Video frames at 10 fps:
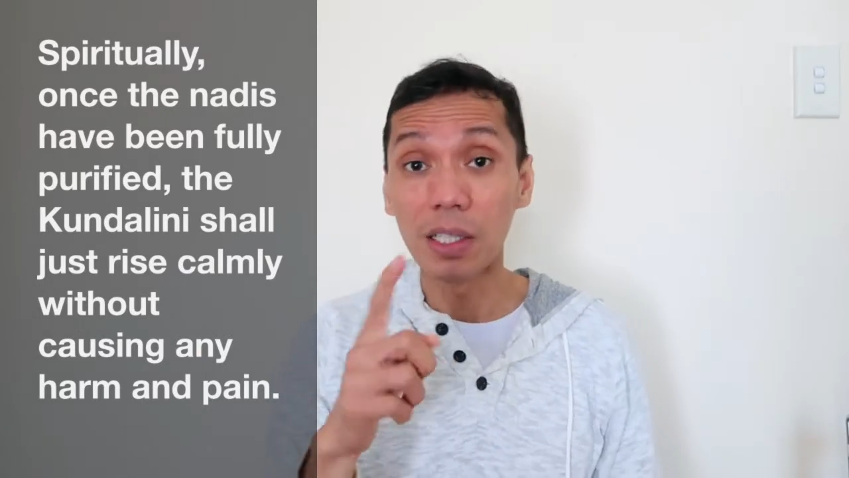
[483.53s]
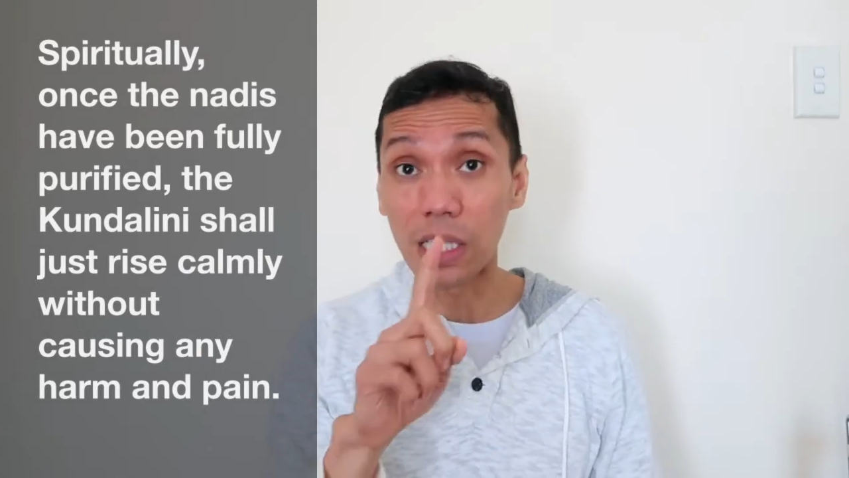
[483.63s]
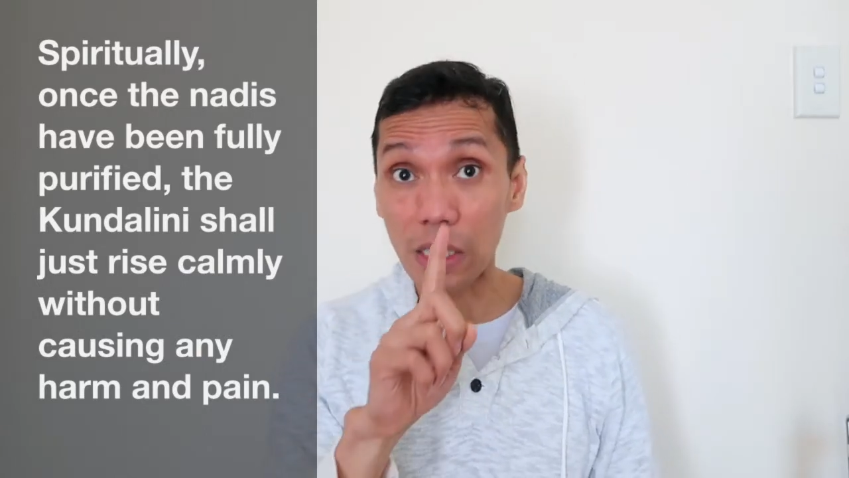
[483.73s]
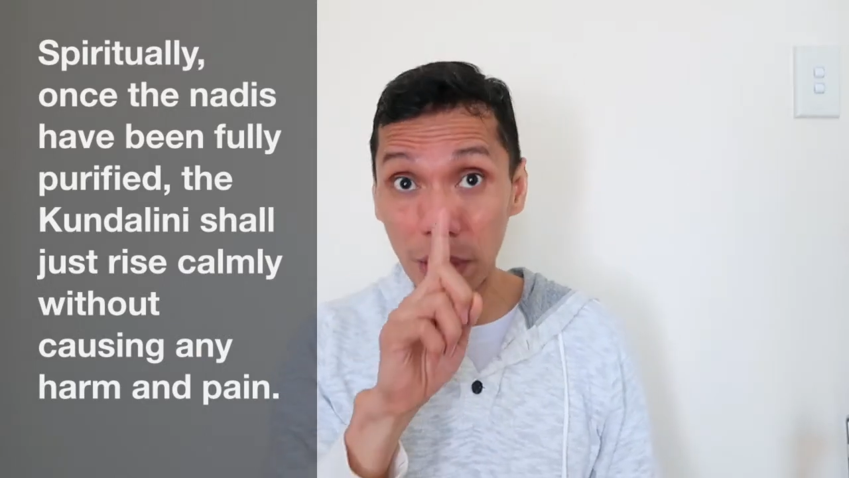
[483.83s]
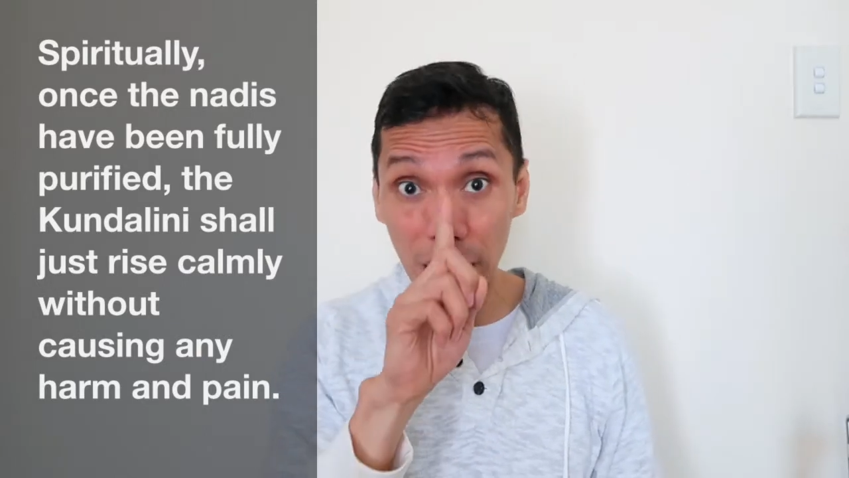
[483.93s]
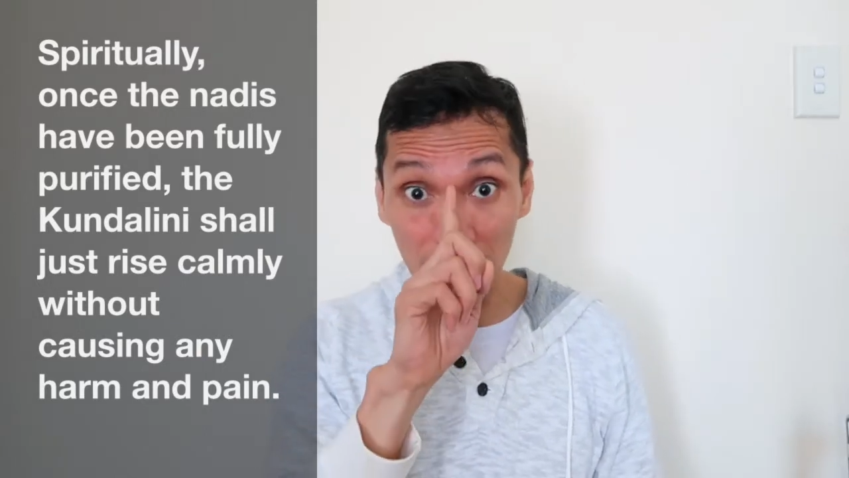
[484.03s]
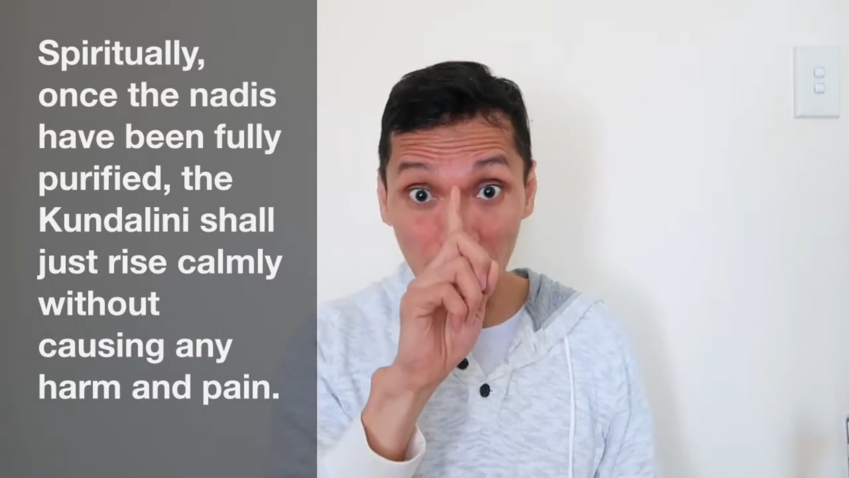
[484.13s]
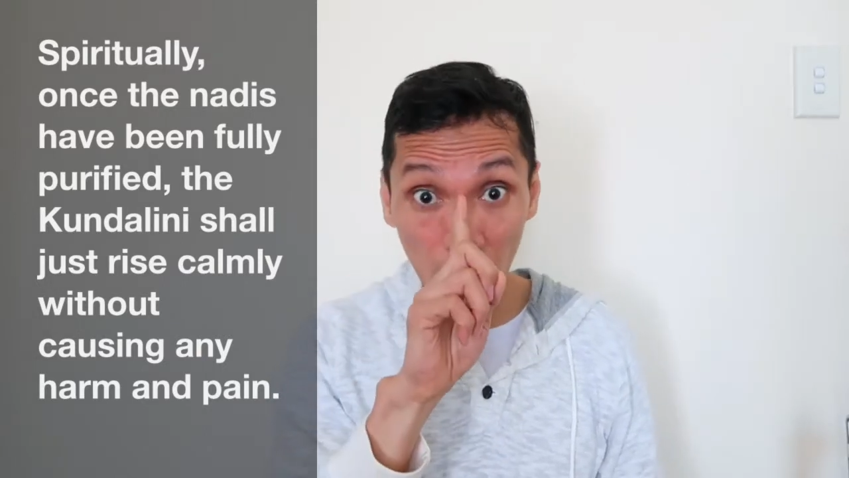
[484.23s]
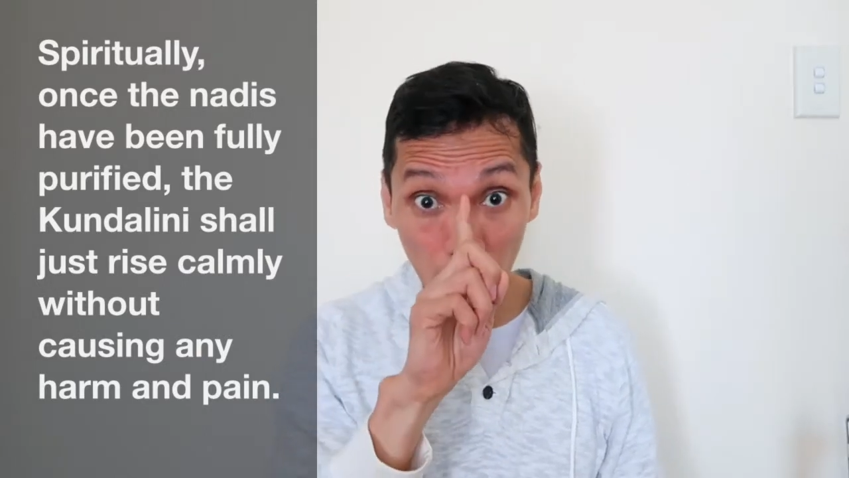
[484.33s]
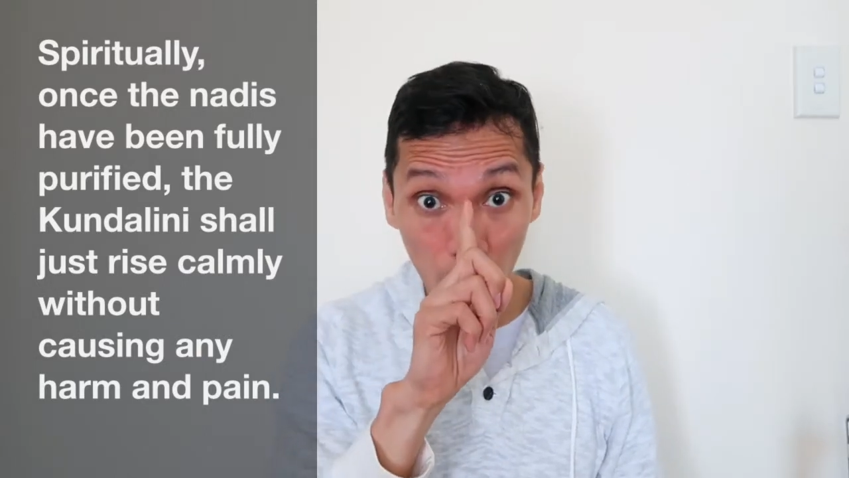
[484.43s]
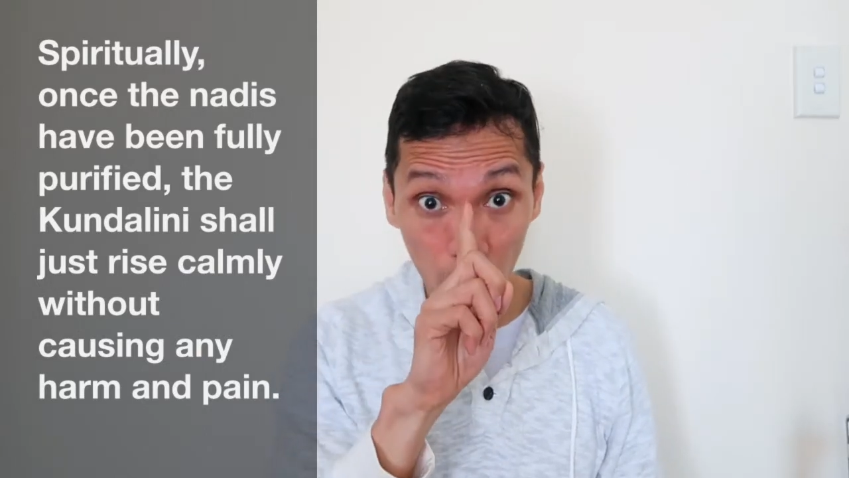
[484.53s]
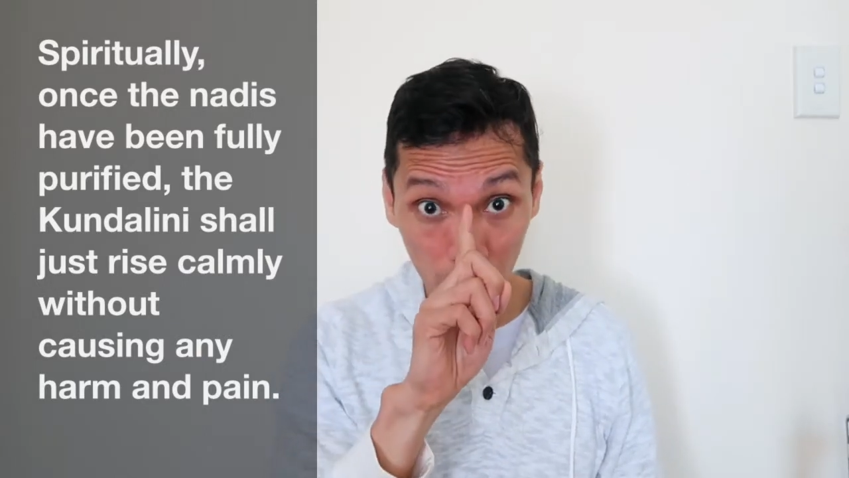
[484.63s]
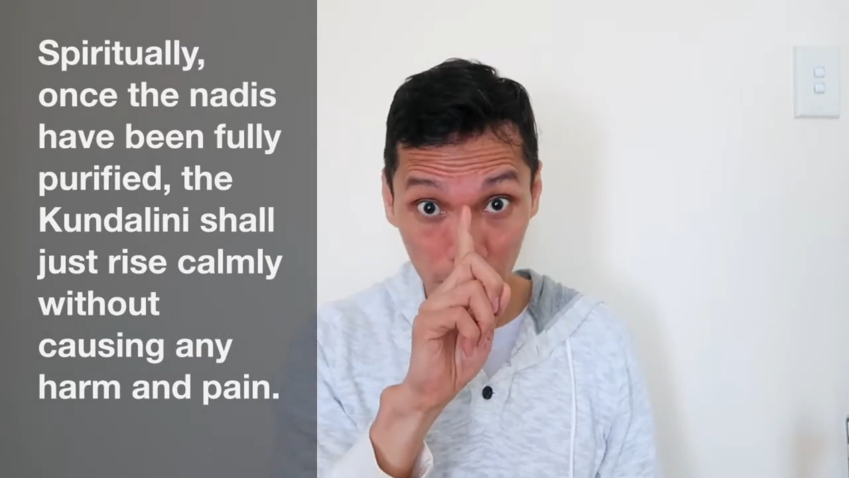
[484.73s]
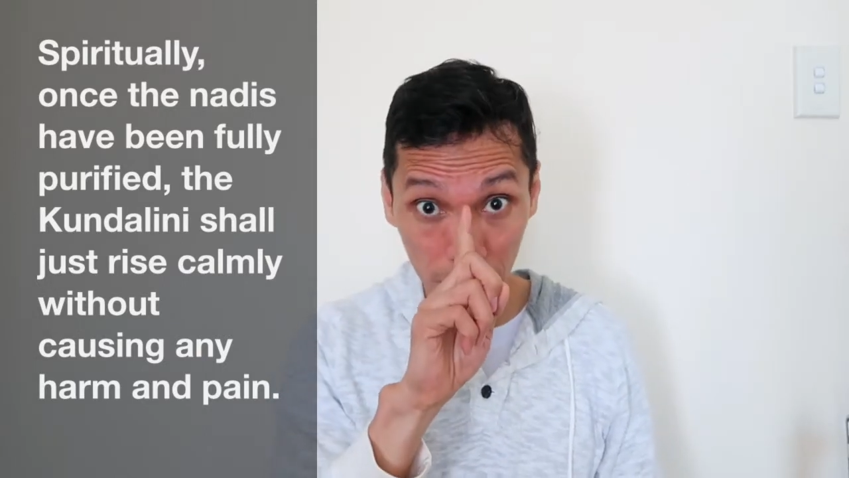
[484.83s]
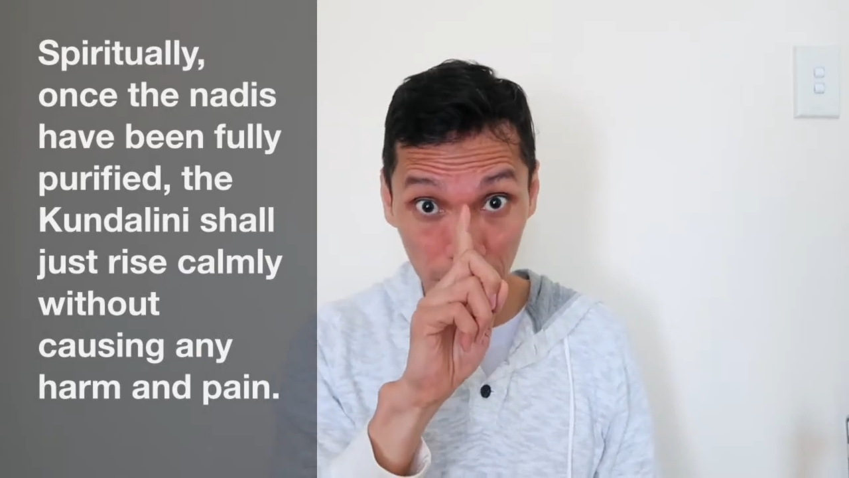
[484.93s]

there's really the hole